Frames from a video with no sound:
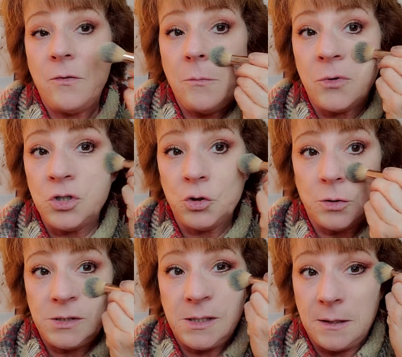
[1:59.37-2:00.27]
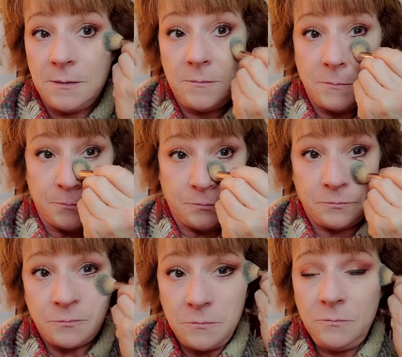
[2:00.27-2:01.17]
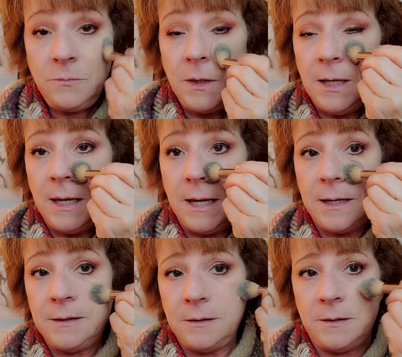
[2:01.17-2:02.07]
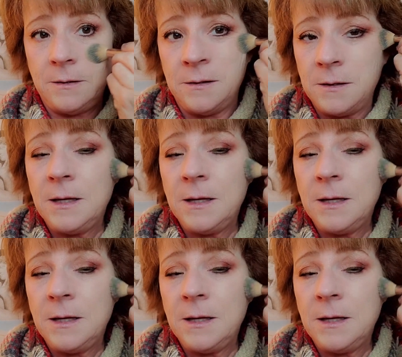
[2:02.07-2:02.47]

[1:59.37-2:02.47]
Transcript: mature skin. And,